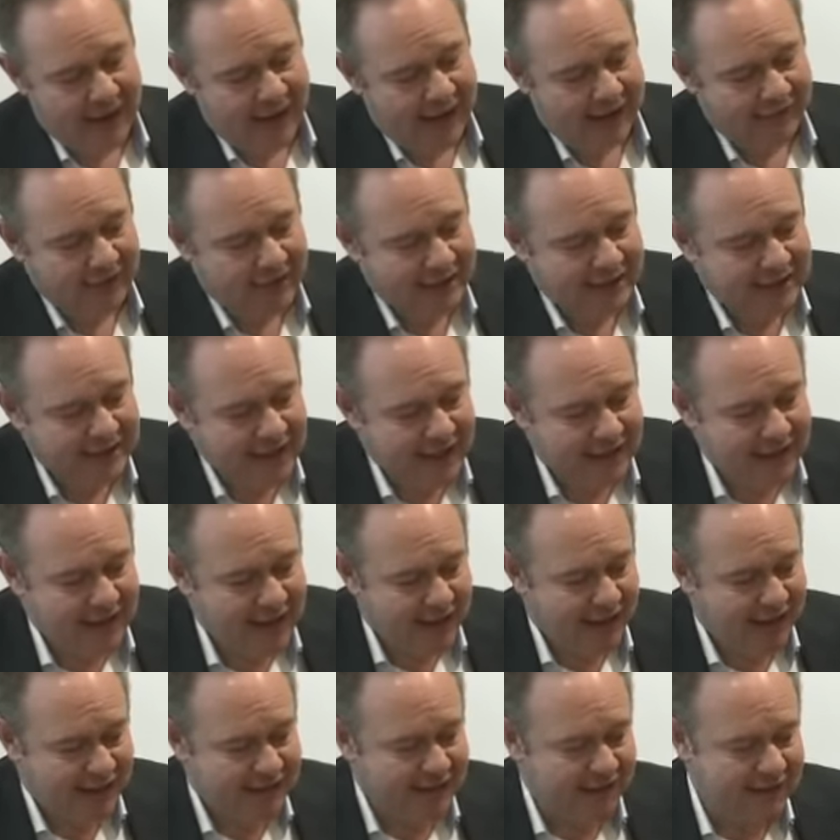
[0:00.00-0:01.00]
Having said
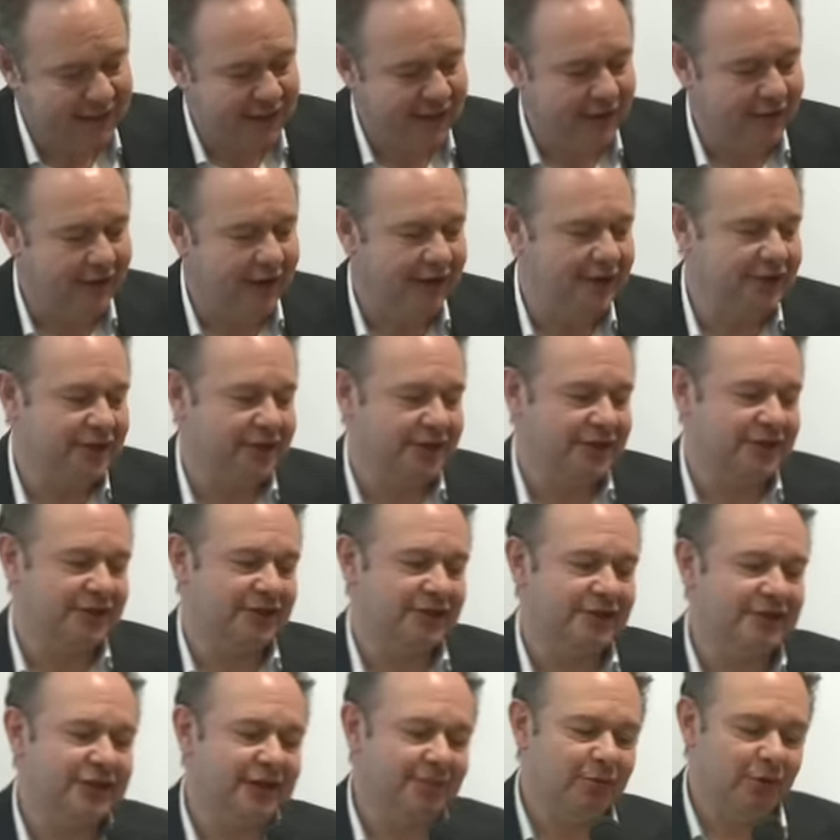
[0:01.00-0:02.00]
that, I'd now like just
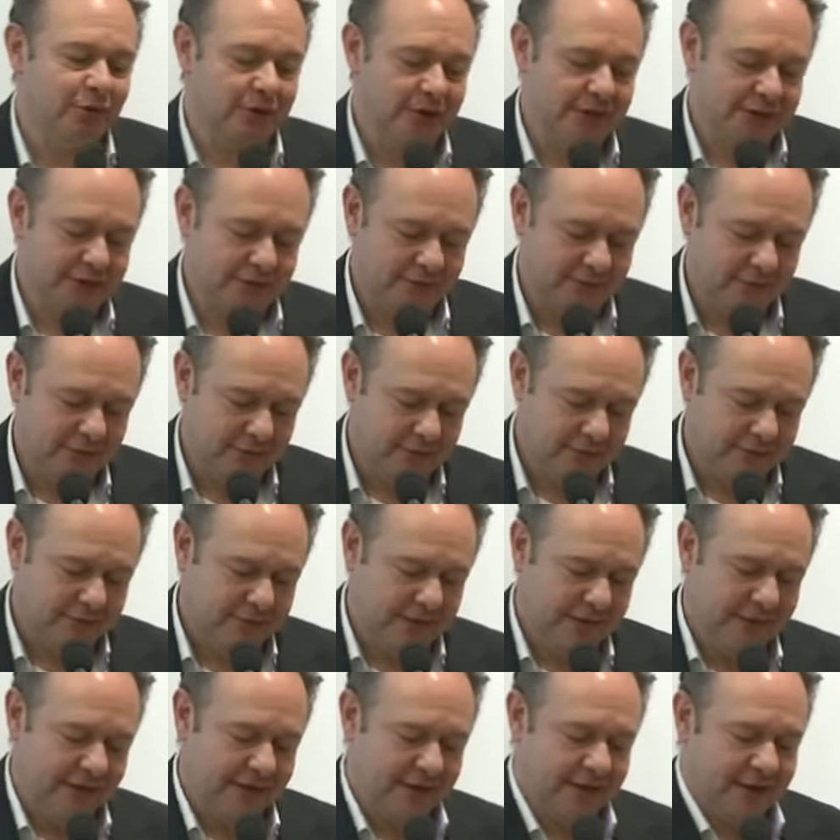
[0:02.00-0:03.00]
to summarise a few of
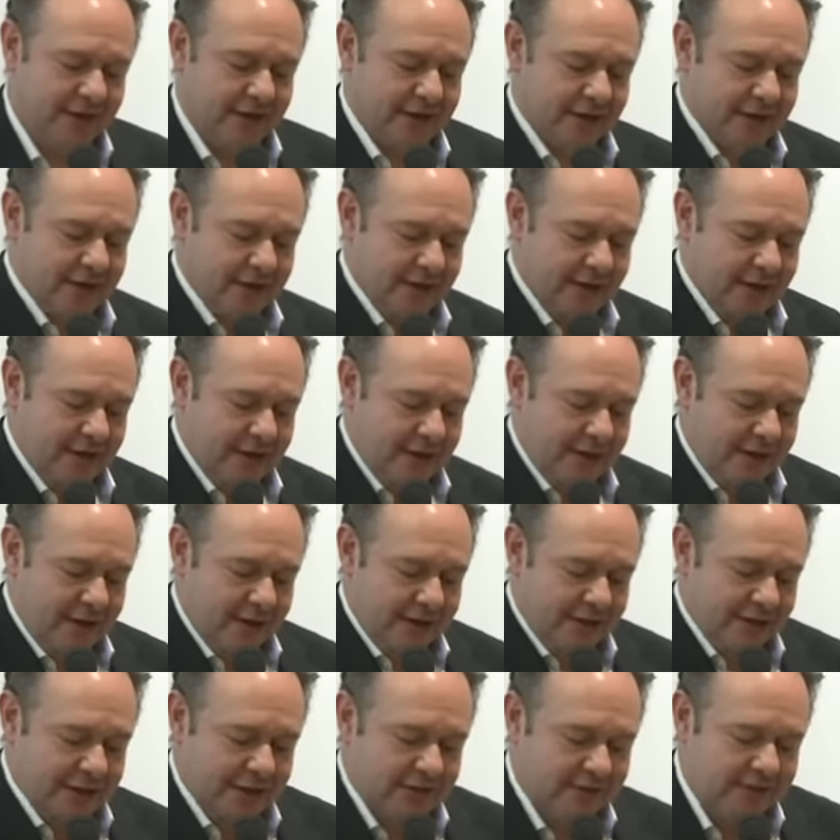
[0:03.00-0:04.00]
the
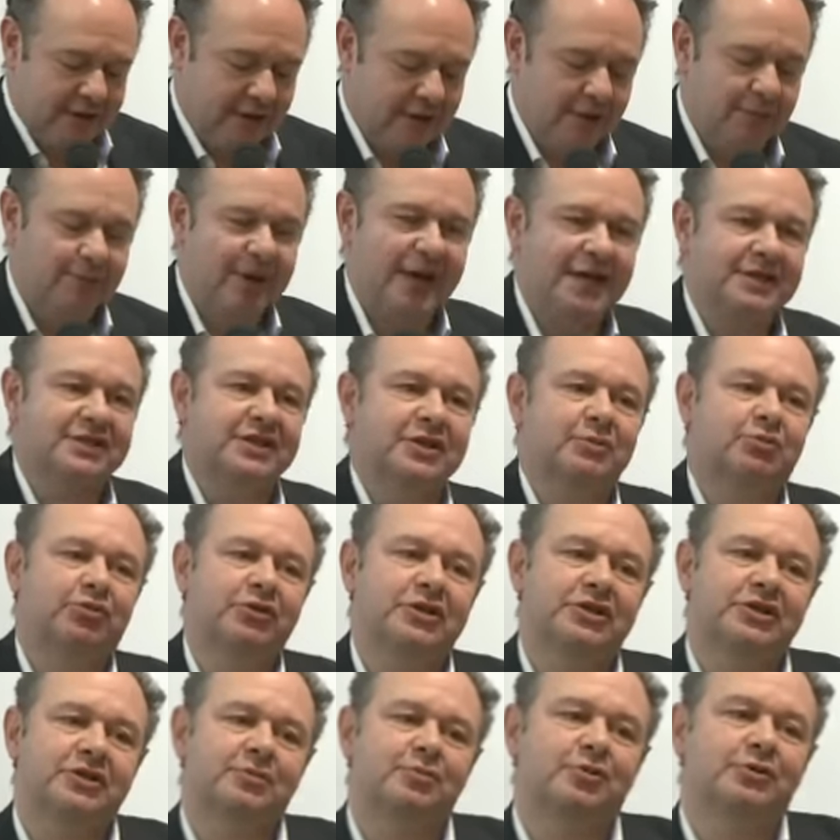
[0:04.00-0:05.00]
just the very basic
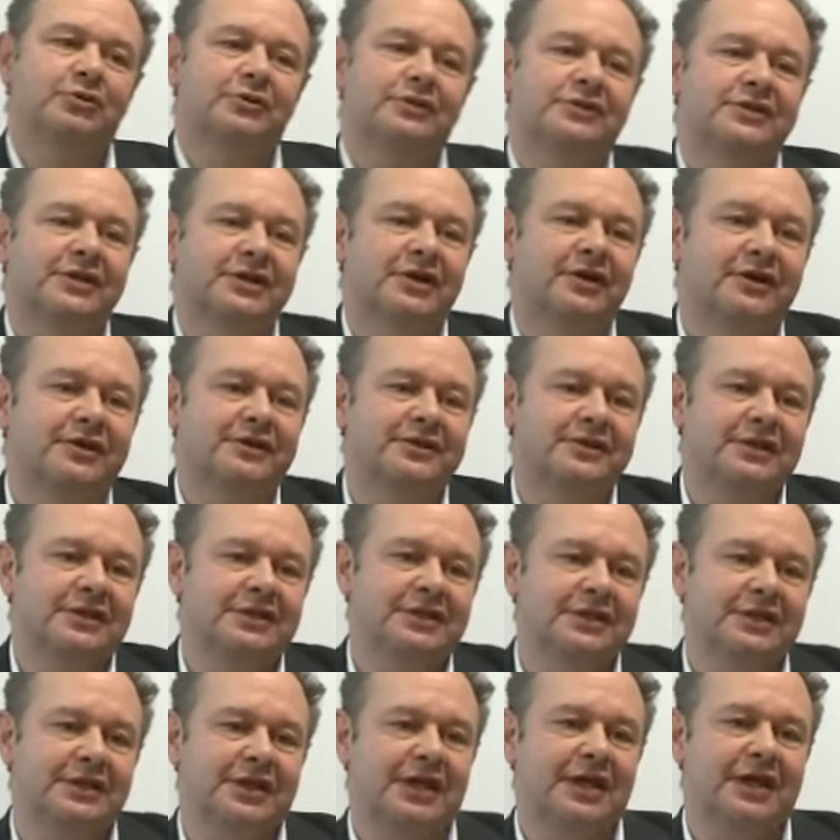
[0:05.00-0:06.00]
principles in
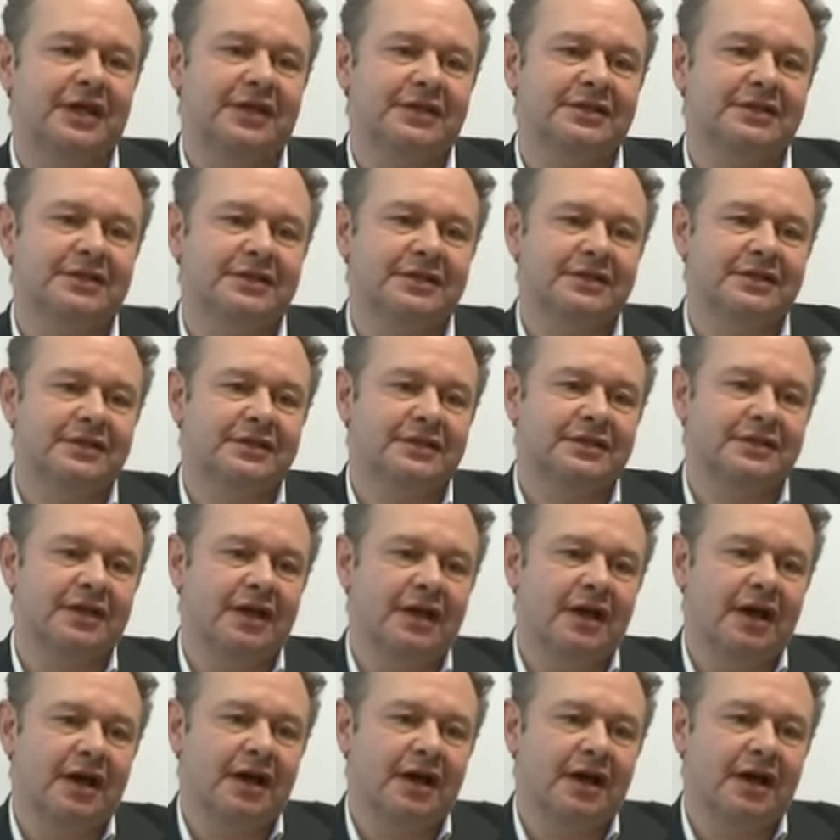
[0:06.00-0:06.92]
RCD cases,